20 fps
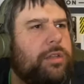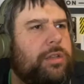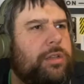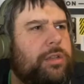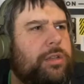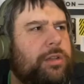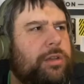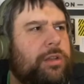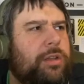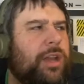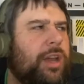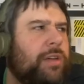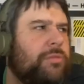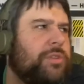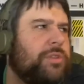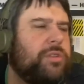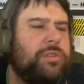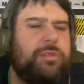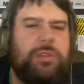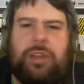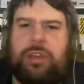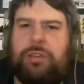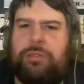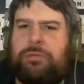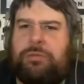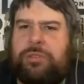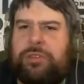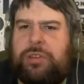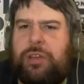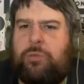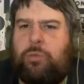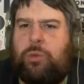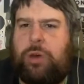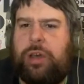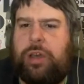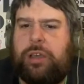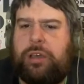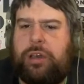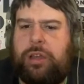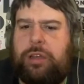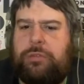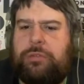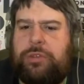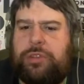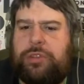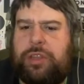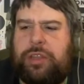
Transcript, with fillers: Oh no, it's no, it's not white collar, is it?